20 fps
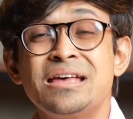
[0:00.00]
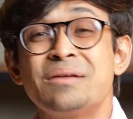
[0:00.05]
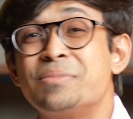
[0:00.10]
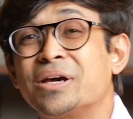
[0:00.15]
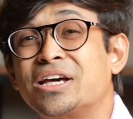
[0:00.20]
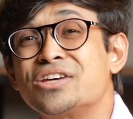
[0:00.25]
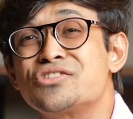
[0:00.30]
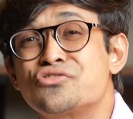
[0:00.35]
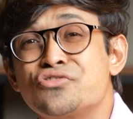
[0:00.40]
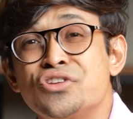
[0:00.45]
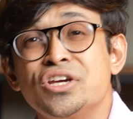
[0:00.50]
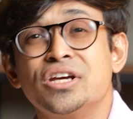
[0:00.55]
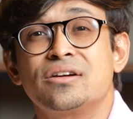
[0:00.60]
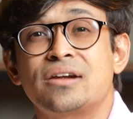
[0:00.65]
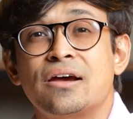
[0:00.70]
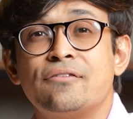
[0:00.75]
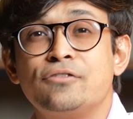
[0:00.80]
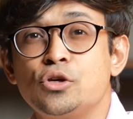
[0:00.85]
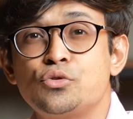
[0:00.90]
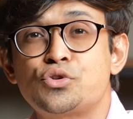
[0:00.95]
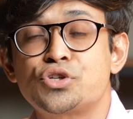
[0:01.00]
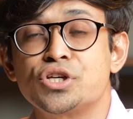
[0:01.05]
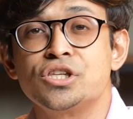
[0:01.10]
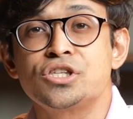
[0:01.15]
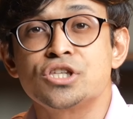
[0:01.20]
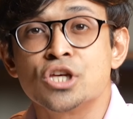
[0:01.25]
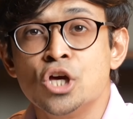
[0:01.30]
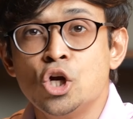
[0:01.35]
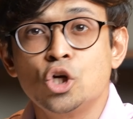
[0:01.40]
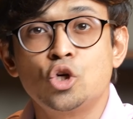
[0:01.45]
Because real
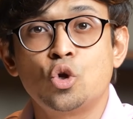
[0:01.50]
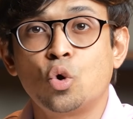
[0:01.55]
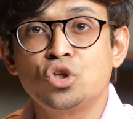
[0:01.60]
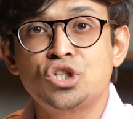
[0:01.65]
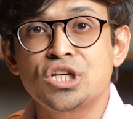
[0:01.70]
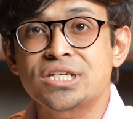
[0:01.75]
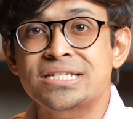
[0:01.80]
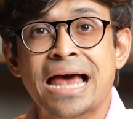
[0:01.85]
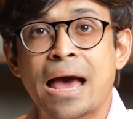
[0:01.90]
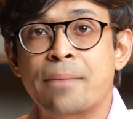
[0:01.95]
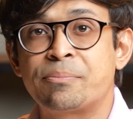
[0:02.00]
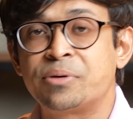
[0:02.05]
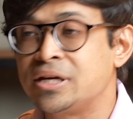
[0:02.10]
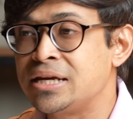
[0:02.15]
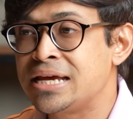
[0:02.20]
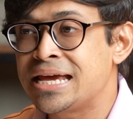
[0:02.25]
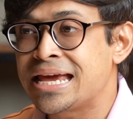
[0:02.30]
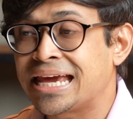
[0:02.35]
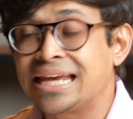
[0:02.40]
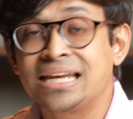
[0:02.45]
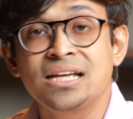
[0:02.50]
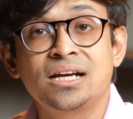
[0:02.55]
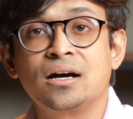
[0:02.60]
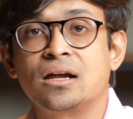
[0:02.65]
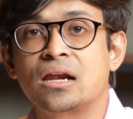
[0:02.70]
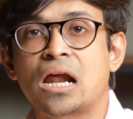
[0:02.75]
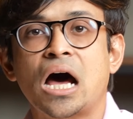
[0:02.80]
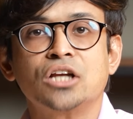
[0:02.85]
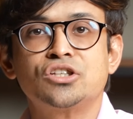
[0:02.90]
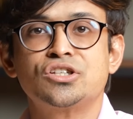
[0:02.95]
revolutions don't just happen in
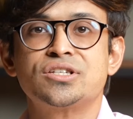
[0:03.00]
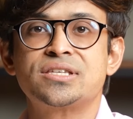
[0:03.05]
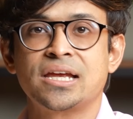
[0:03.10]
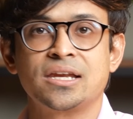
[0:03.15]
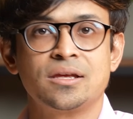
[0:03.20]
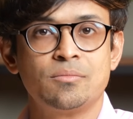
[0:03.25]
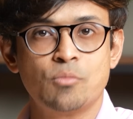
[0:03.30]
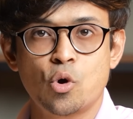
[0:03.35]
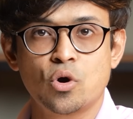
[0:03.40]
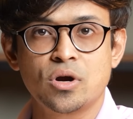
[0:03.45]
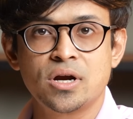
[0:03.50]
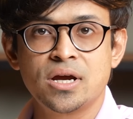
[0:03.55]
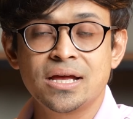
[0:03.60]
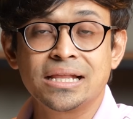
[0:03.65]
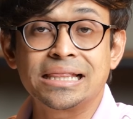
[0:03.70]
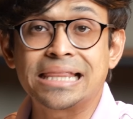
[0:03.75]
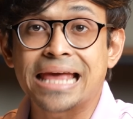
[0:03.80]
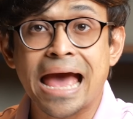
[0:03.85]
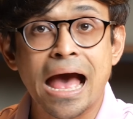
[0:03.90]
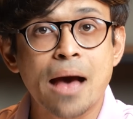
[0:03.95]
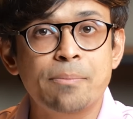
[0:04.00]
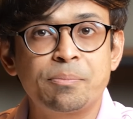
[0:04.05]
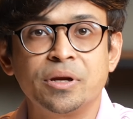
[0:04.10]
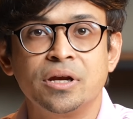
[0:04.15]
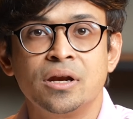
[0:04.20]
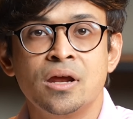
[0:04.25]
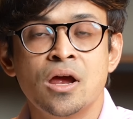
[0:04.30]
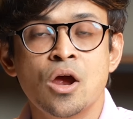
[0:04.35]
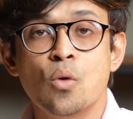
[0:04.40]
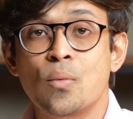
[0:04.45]
garages anymore, they happen
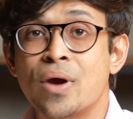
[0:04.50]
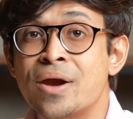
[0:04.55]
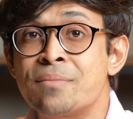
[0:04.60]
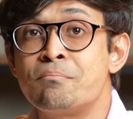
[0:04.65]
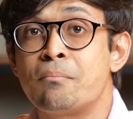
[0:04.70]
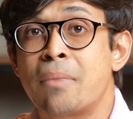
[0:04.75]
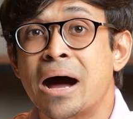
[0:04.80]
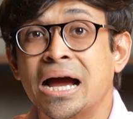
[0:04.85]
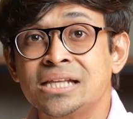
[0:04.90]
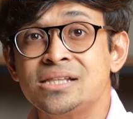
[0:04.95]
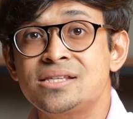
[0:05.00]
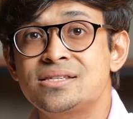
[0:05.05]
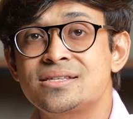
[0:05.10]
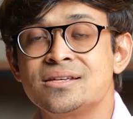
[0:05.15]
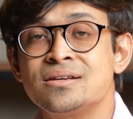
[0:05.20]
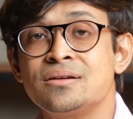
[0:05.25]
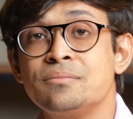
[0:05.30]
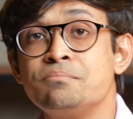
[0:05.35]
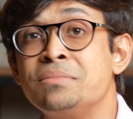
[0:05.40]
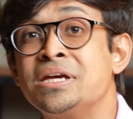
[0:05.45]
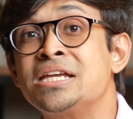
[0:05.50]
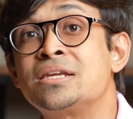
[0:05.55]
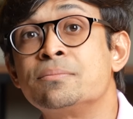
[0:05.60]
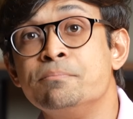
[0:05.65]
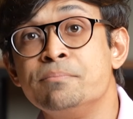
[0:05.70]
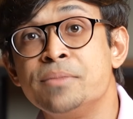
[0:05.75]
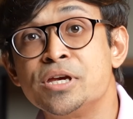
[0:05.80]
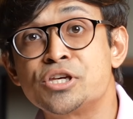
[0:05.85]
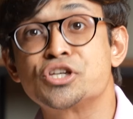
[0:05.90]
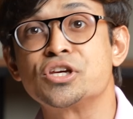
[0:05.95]
where minds meet
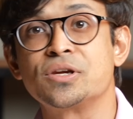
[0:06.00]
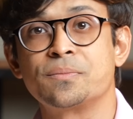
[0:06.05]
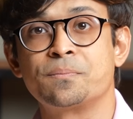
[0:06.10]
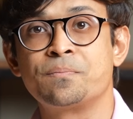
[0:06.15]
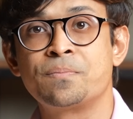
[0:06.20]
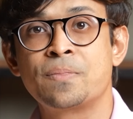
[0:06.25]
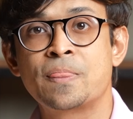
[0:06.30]
mission.